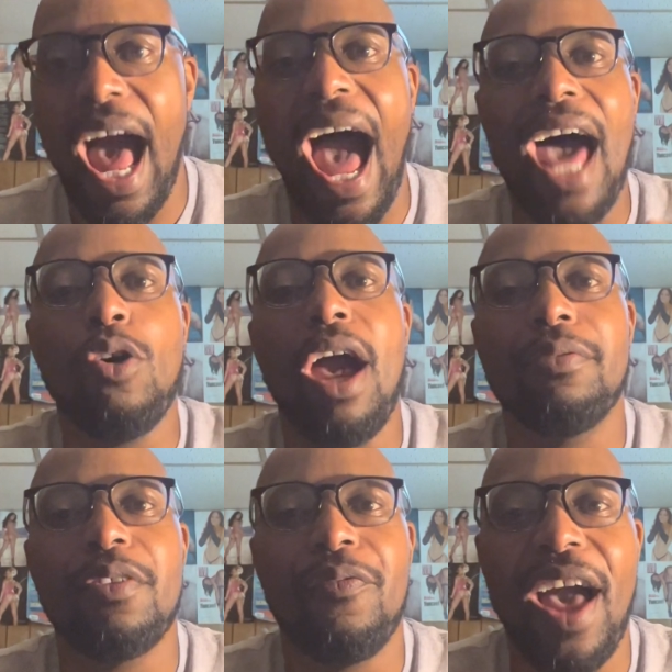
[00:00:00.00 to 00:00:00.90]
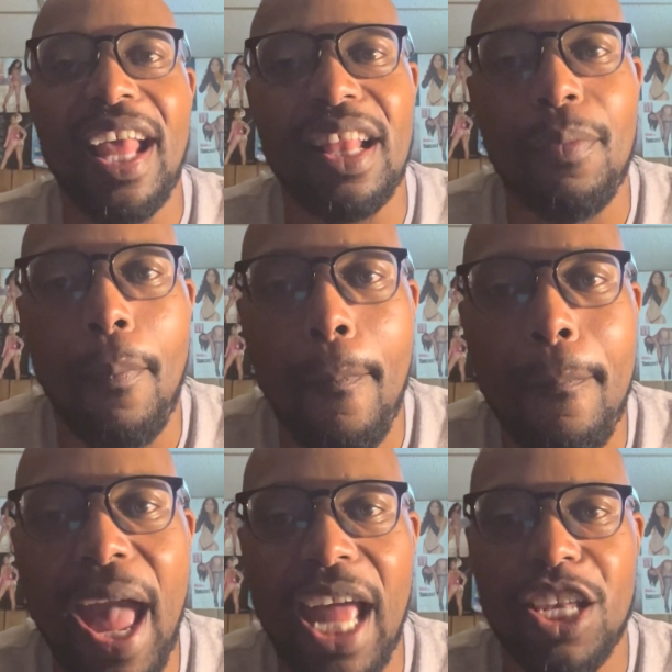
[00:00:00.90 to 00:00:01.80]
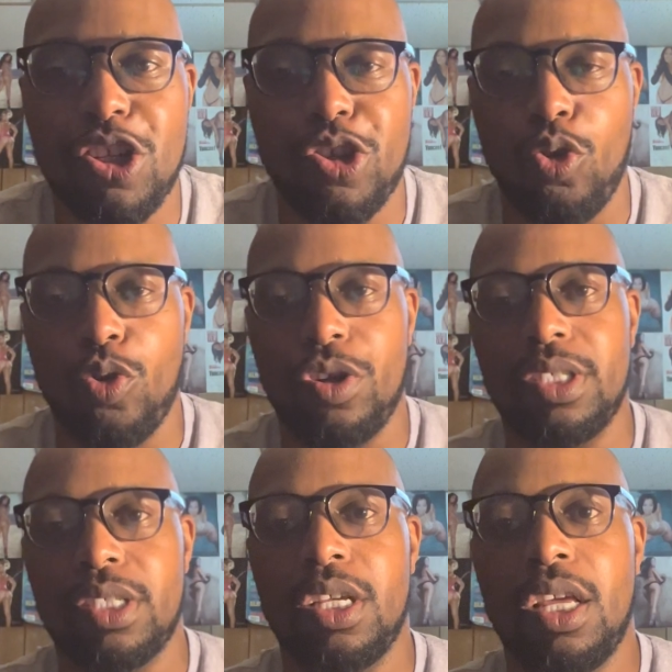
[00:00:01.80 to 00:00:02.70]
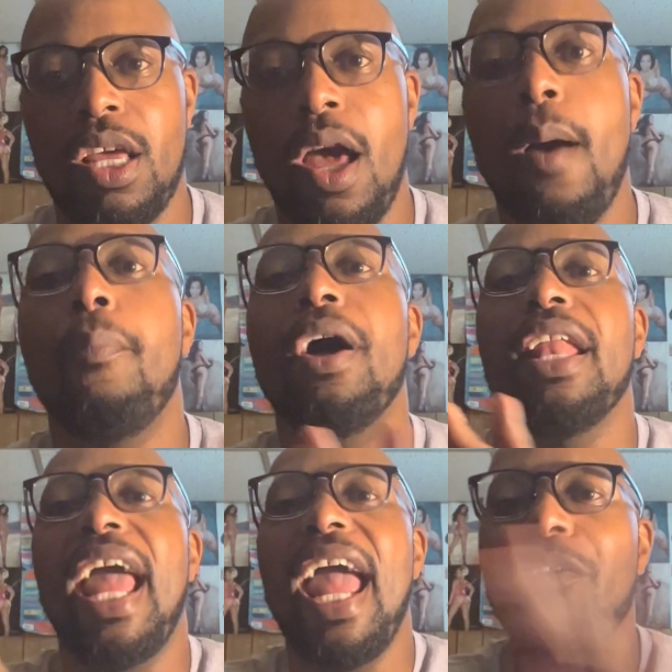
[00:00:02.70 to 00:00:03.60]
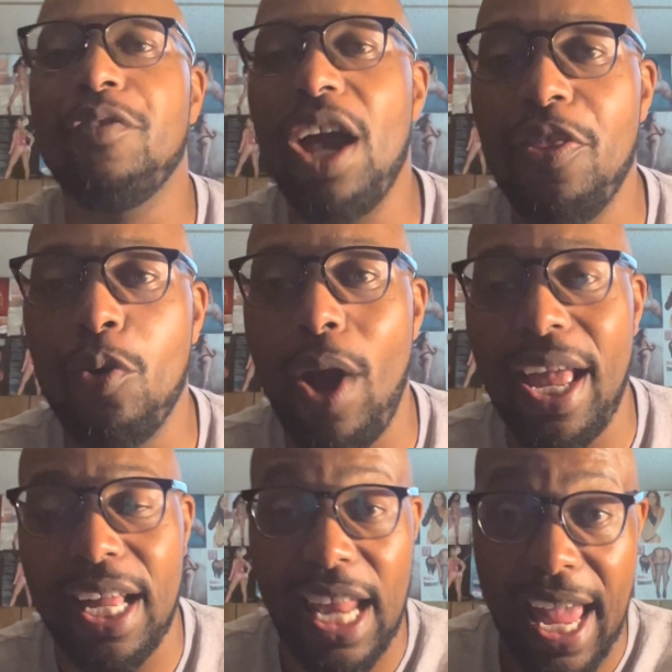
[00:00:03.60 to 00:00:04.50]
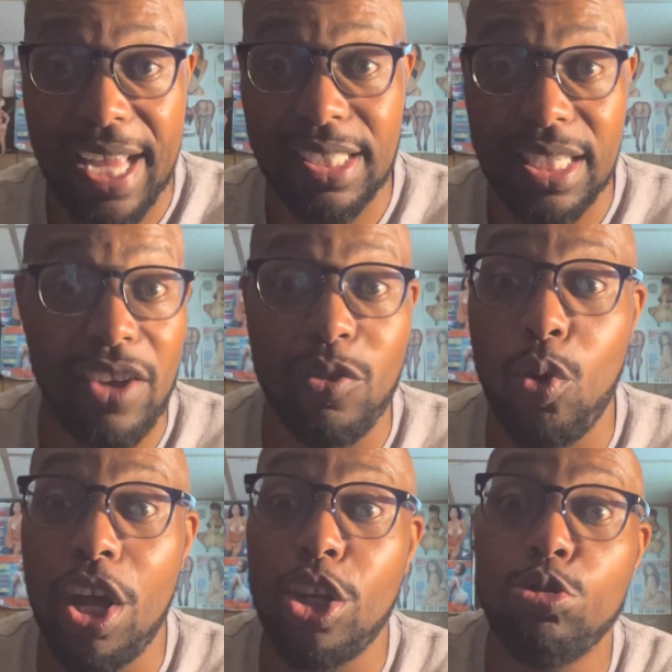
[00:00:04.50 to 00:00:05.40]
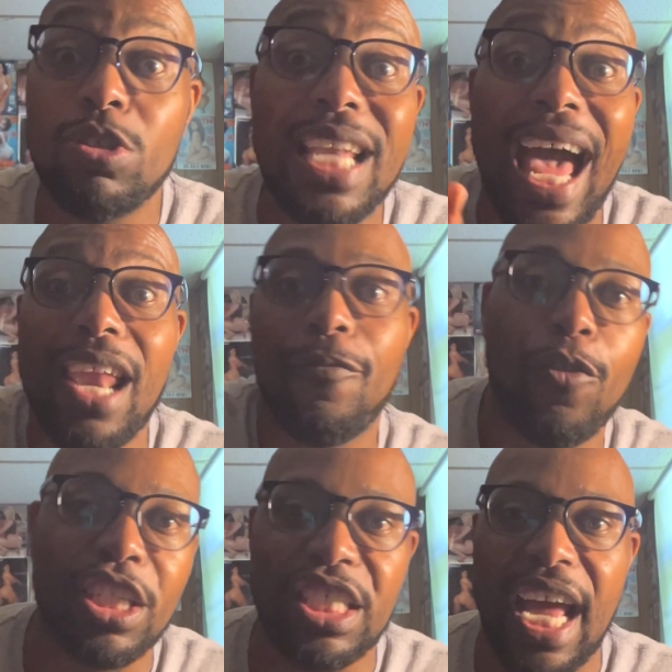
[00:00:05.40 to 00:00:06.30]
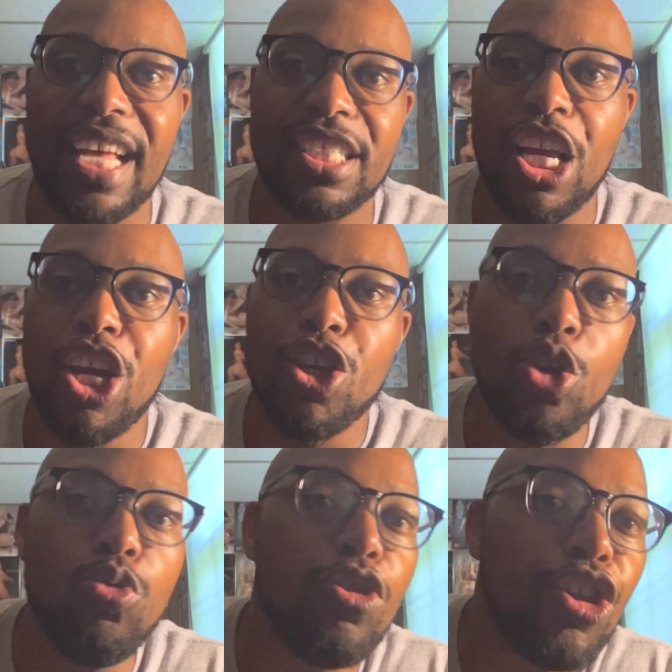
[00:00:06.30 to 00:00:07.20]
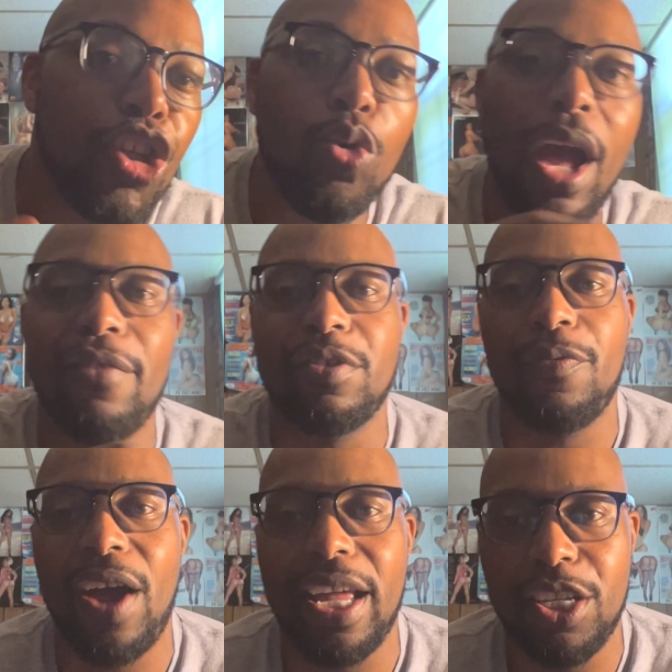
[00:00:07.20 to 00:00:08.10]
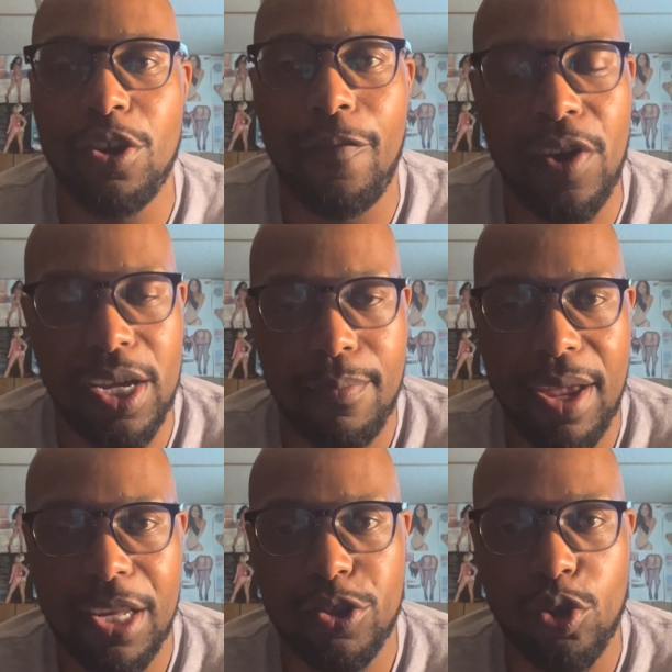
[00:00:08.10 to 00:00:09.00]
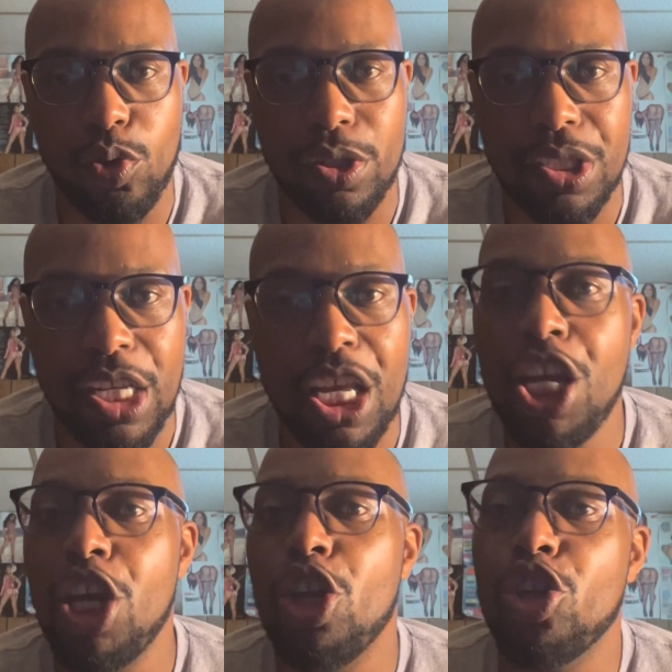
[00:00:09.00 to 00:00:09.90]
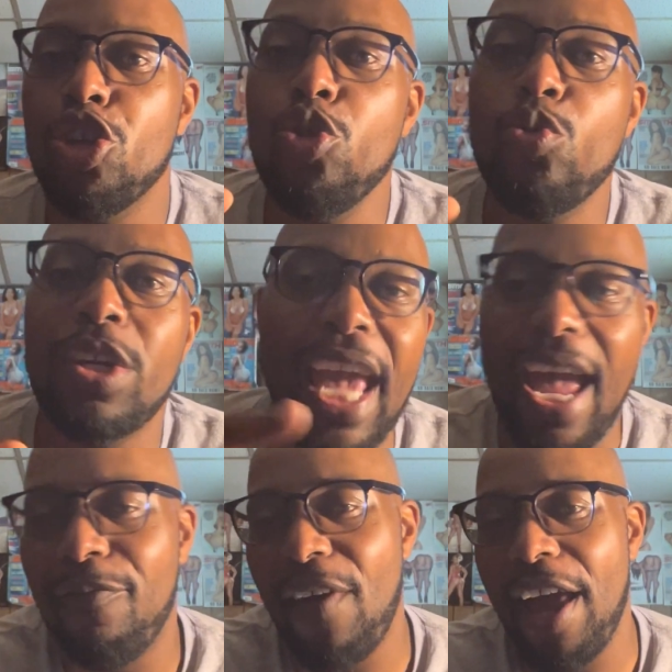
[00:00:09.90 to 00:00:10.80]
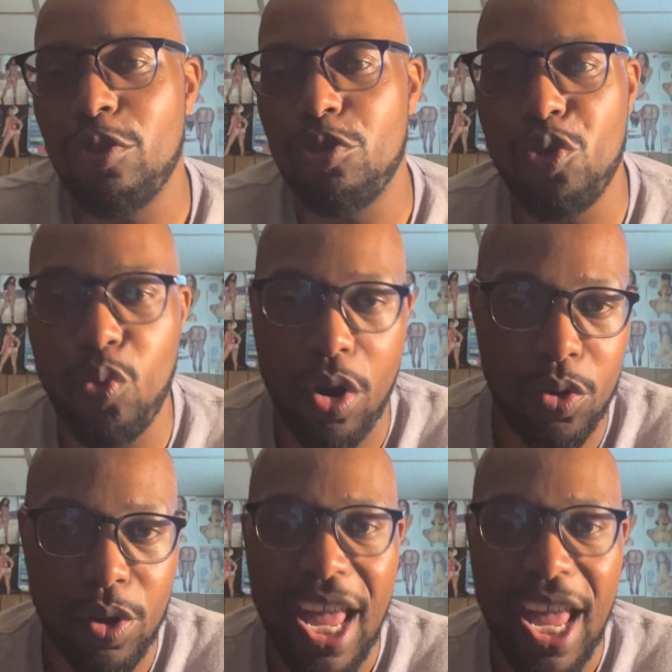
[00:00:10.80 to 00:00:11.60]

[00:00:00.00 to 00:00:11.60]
I don't have to fight mandatories. But every other weight class and everyone who's not a franchise, you do have to fight your fucking mandatories. You can't fight who you want.